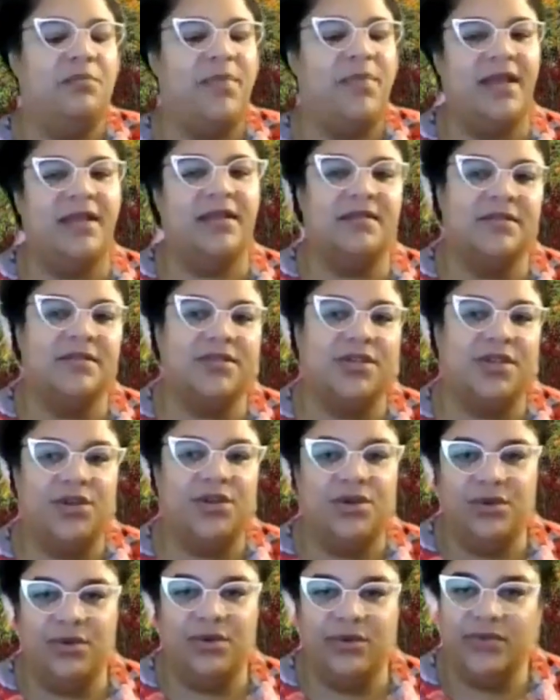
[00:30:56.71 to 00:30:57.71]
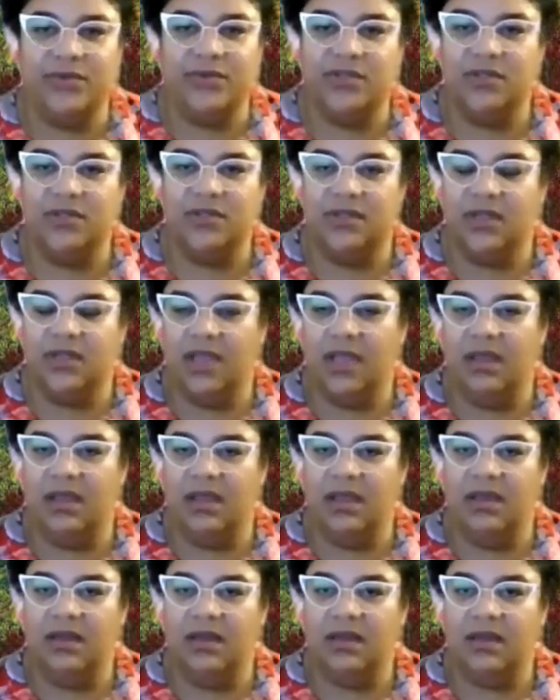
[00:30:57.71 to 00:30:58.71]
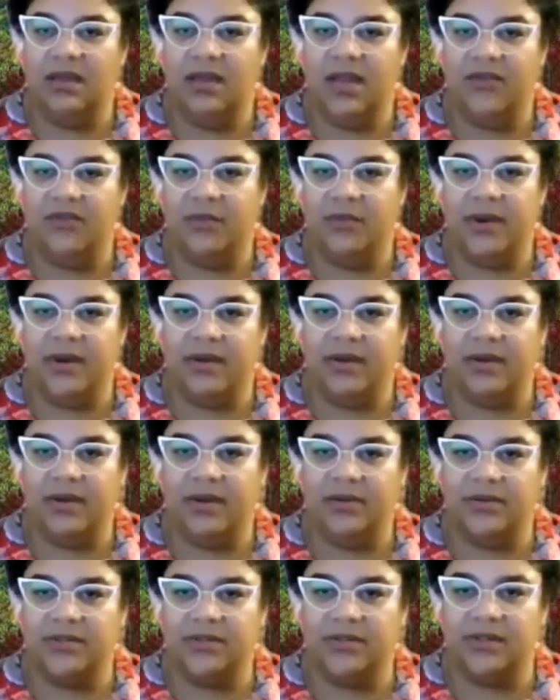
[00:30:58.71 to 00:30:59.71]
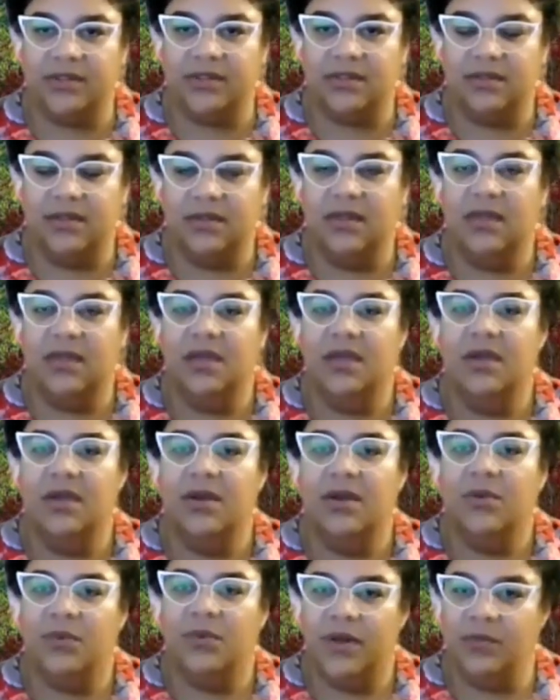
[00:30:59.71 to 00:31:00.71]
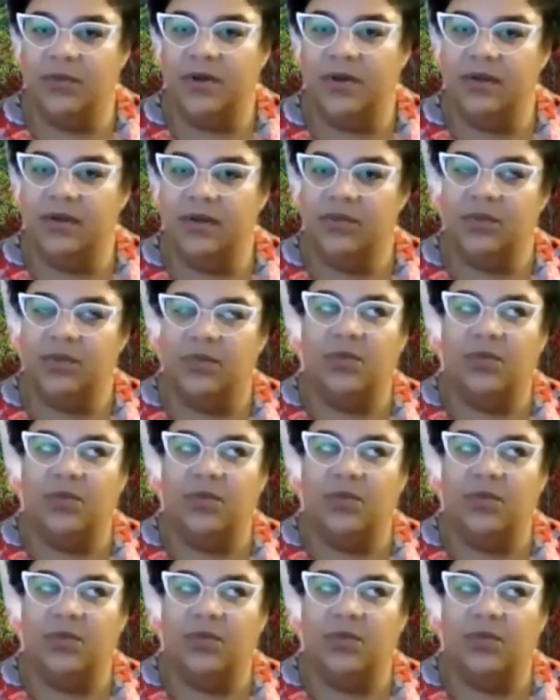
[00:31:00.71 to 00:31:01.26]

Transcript: balance is huge in Native American culture. What